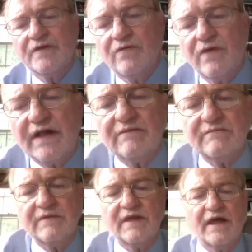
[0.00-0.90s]

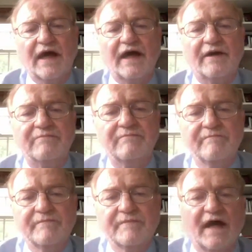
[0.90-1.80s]
Well,
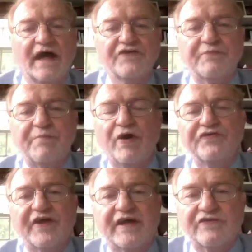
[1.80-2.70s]
I
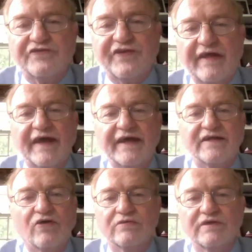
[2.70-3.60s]
suppose they could say they
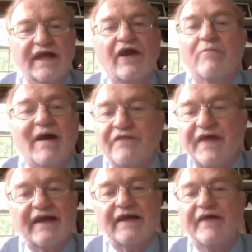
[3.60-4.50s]
don't care about
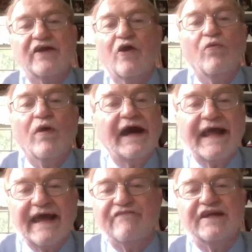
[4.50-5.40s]
that and they don't want
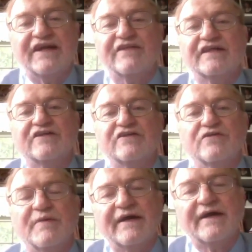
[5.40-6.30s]
to have anything to
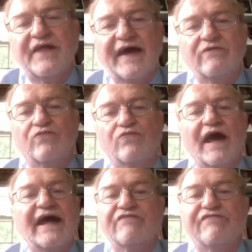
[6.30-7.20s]
do about it. That
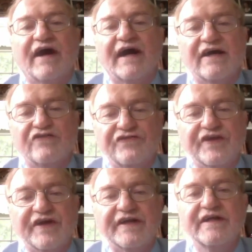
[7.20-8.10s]
ratifies
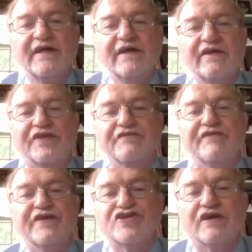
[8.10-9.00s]
the
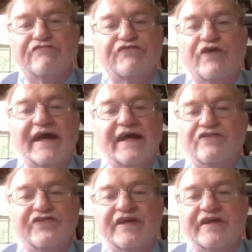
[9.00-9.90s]
division of
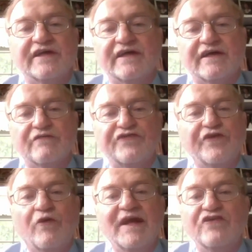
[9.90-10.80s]
friends into
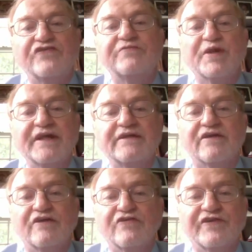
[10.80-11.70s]
so many
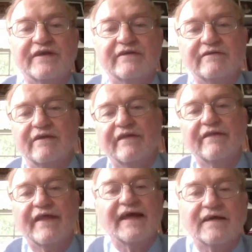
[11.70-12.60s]
splinters,
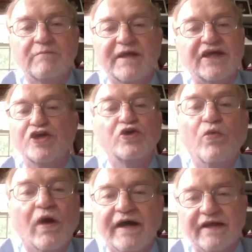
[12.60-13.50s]
and they can be
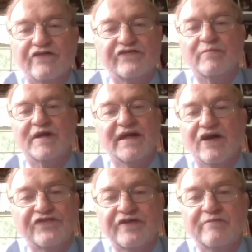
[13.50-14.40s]
Q1 and somebody
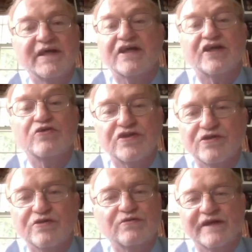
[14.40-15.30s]
else can be
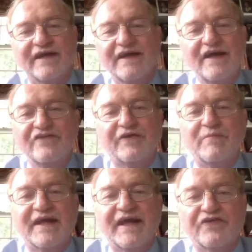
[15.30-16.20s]
Q2 and
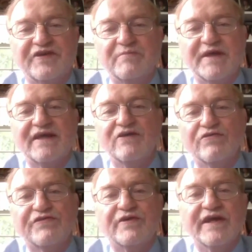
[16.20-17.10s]
somebody else can be
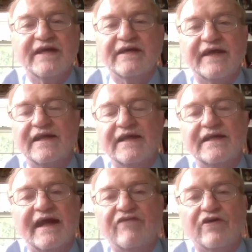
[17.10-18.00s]
Q3, and they
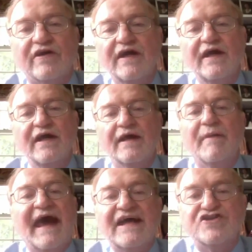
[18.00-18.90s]
need never
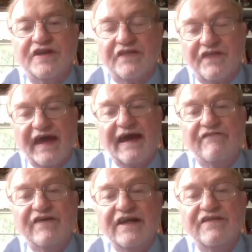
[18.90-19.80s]
imagine that they
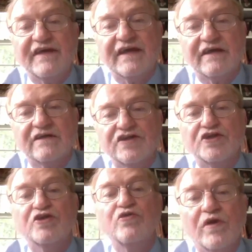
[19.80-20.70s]
have anything to
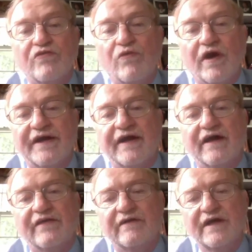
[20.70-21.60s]
do with one
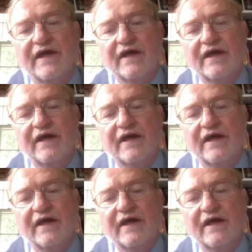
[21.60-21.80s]
another.